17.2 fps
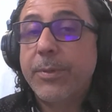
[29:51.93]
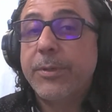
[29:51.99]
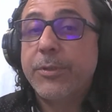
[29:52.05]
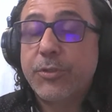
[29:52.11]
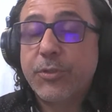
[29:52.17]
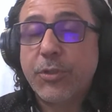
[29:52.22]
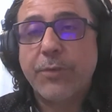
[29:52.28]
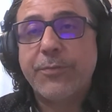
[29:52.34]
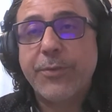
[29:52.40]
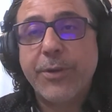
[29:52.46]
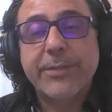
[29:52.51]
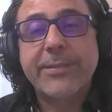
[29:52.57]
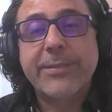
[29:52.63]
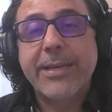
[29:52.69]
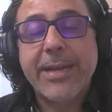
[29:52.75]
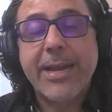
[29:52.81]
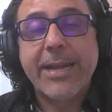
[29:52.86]
so if you're a
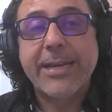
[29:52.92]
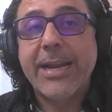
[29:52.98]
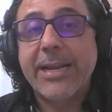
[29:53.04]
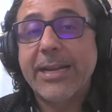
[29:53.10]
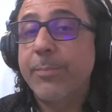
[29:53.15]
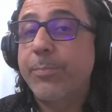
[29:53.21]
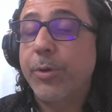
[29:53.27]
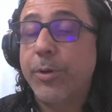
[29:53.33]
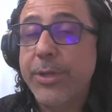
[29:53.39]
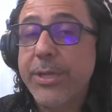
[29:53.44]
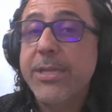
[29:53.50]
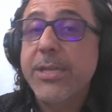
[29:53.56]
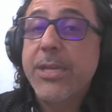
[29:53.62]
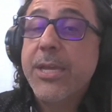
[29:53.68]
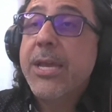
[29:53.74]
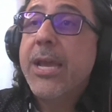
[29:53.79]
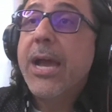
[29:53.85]
1099
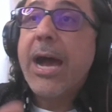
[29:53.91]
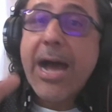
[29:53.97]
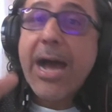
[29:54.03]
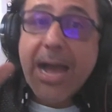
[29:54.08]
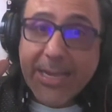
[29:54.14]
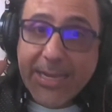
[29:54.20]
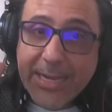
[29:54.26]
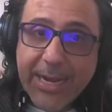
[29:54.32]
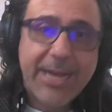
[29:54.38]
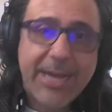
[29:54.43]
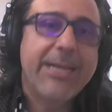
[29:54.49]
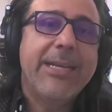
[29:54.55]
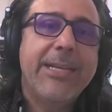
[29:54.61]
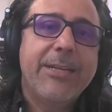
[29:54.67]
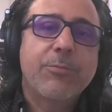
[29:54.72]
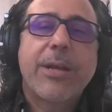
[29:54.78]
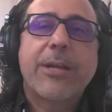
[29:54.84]
employee, I
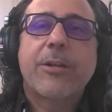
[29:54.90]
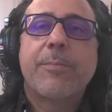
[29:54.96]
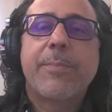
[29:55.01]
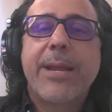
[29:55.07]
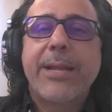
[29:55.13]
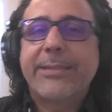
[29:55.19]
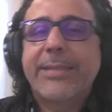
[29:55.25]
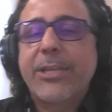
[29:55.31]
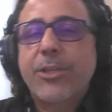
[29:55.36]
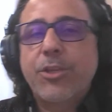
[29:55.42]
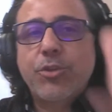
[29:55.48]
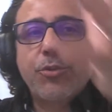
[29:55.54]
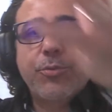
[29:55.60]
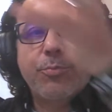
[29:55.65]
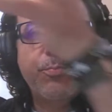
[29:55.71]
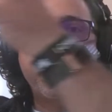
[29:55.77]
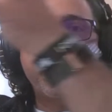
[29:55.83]
highly recommend that
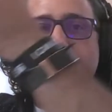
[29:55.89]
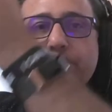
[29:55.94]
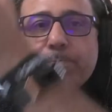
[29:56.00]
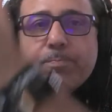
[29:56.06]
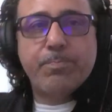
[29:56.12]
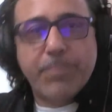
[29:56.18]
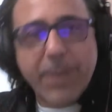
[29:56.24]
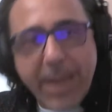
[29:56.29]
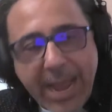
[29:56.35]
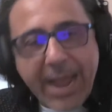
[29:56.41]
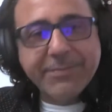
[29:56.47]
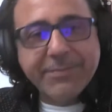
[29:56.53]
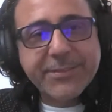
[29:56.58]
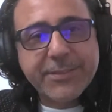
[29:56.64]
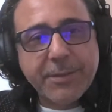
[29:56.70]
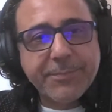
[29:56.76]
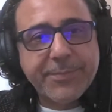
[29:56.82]
you have
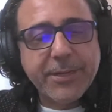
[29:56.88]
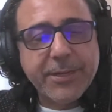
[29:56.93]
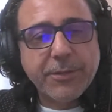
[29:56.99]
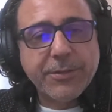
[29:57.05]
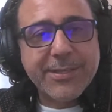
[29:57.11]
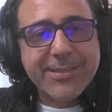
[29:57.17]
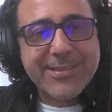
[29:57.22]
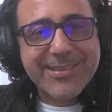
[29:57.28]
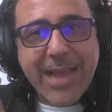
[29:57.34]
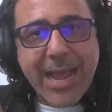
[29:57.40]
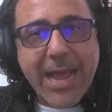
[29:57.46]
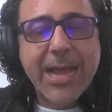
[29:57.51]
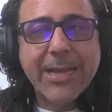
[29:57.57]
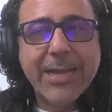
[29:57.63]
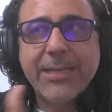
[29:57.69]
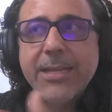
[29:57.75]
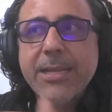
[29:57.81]
something on the
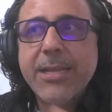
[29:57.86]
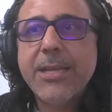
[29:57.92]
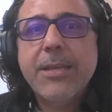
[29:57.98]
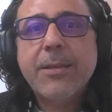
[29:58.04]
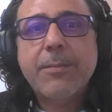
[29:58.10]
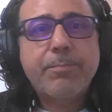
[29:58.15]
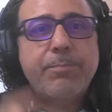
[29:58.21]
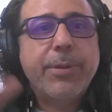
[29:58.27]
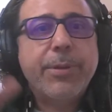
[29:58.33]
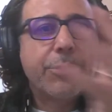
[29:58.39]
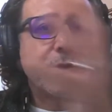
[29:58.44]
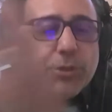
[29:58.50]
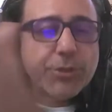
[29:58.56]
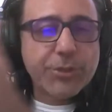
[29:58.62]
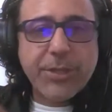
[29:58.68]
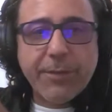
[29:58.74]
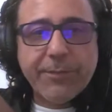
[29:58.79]
side, build
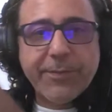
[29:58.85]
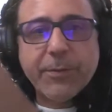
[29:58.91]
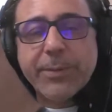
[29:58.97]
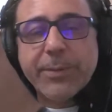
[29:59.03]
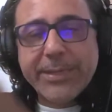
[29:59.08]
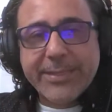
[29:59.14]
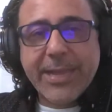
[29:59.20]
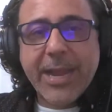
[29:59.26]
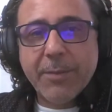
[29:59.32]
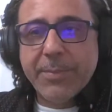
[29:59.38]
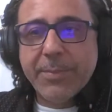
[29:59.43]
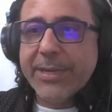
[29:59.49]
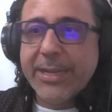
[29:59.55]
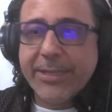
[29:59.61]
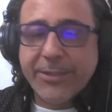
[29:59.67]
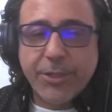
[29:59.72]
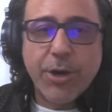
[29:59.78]
yourself a
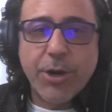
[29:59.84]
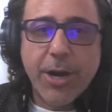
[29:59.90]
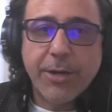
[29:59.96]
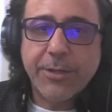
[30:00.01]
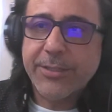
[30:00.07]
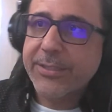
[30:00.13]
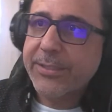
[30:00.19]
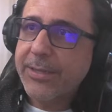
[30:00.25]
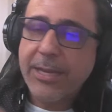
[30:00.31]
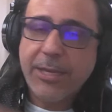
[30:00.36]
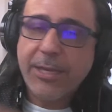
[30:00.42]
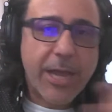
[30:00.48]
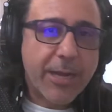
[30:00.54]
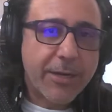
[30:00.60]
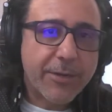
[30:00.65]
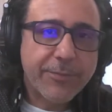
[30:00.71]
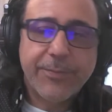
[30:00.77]
retirement. And there are a
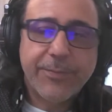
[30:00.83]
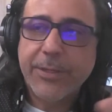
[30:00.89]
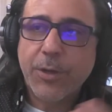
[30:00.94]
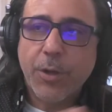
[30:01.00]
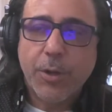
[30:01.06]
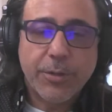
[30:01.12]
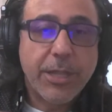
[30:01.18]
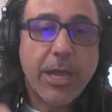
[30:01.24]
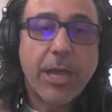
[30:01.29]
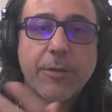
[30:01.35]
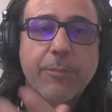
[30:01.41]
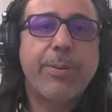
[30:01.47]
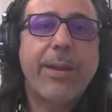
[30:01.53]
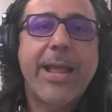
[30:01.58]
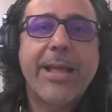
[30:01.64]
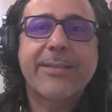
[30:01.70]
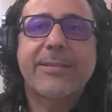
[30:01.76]
lot of
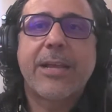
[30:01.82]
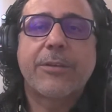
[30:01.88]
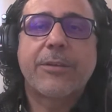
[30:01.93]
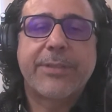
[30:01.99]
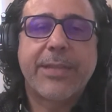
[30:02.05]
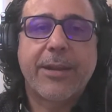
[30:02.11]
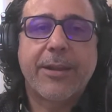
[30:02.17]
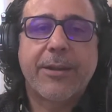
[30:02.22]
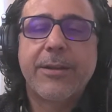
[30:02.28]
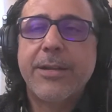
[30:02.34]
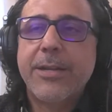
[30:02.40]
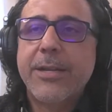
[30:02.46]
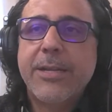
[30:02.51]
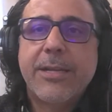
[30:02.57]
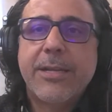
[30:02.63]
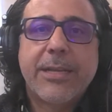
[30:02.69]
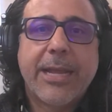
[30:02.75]
plans out there,
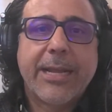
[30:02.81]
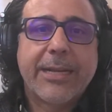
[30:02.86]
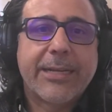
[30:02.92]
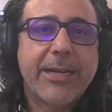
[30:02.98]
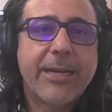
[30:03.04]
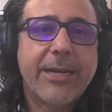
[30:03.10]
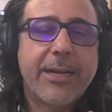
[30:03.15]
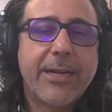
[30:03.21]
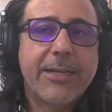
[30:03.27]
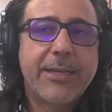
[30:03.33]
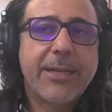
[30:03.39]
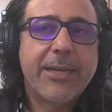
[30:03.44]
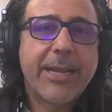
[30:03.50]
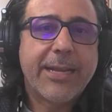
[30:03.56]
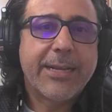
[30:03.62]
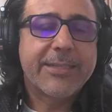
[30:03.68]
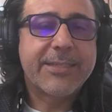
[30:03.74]
like
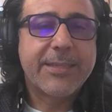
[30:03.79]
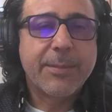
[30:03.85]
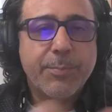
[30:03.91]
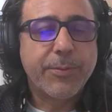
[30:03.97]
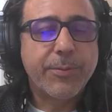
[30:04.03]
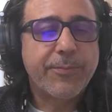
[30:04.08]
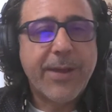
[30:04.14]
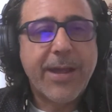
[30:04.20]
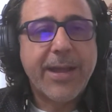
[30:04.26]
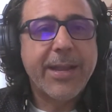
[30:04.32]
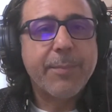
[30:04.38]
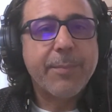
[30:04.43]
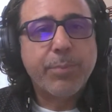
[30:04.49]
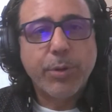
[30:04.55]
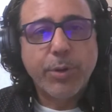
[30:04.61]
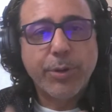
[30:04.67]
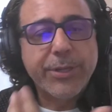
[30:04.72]
a simplified
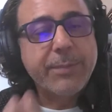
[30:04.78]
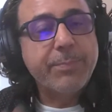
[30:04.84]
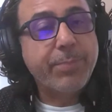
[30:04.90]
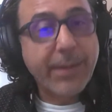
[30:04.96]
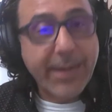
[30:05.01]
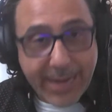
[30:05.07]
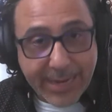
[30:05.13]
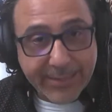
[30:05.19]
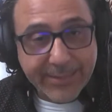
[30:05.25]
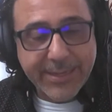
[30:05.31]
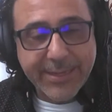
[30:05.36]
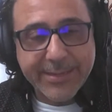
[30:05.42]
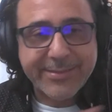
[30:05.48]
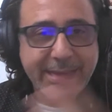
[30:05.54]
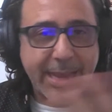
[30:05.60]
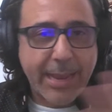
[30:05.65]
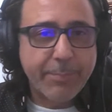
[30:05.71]
employee plan, a
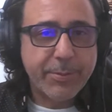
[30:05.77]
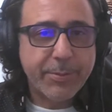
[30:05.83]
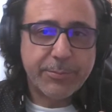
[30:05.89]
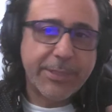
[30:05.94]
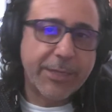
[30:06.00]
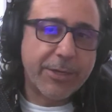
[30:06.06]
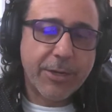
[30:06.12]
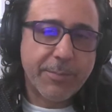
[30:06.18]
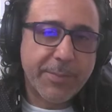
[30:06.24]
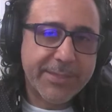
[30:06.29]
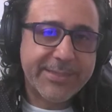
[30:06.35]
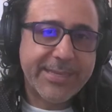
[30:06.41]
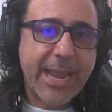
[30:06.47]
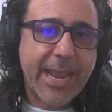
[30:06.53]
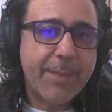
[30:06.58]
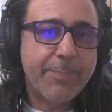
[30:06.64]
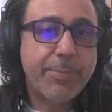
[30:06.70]
SEP. They call them a
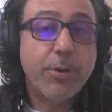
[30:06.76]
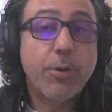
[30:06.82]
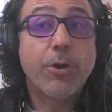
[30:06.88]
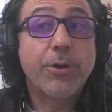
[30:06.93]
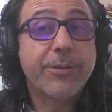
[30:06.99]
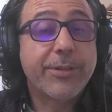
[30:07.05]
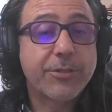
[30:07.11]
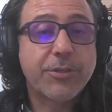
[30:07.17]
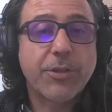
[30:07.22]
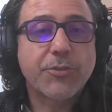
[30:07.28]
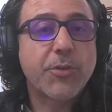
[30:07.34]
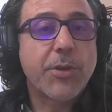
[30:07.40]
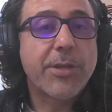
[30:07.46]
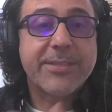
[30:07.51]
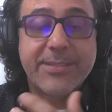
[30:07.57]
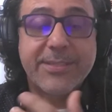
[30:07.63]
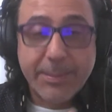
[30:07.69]
SEP, or there's
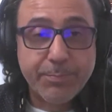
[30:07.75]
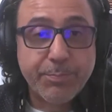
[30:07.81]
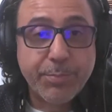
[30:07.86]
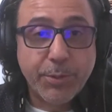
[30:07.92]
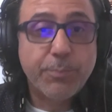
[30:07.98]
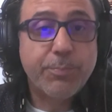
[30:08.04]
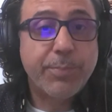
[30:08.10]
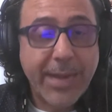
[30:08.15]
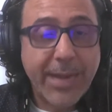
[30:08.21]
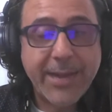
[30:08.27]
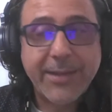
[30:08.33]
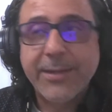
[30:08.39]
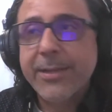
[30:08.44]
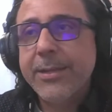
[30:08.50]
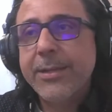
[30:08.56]
also a simple plan